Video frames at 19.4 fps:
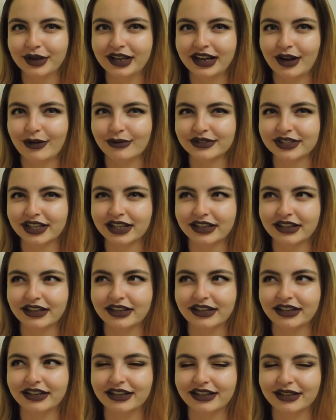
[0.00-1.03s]
and I was like,
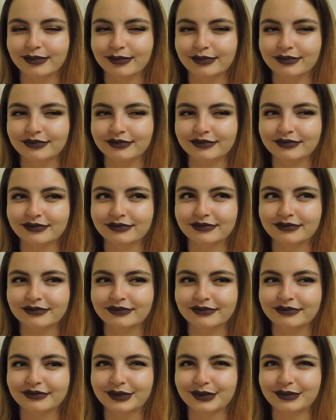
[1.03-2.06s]

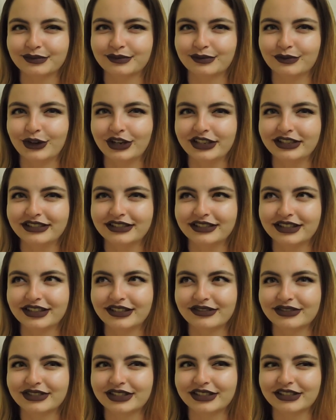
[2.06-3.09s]
what? I
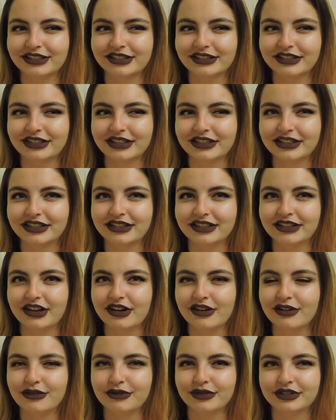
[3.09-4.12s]
was like,
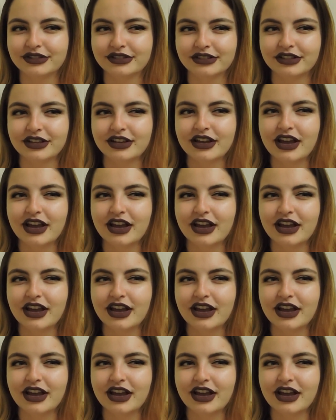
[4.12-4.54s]
oh, it's...